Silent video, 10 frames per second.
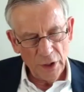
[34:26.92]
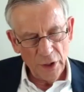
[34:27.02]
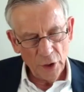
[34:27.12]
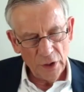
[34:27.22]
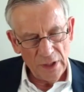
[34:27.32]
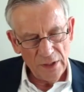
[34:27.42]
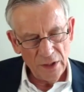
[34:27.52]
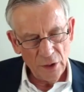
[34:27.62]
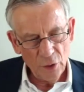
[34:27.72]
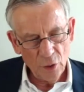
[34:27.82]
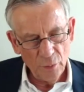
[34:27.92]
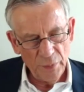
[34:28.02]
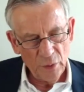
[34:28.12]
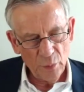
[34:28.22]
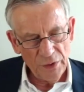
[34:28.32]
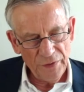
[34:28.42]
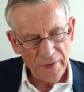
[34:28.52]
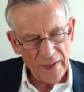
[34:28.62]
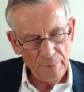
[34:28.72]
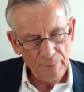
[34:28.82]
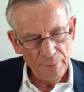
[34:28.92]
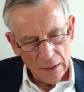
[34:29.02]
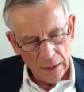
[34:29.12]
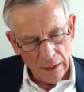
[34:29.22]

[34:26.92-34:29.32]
not easy to compete with them.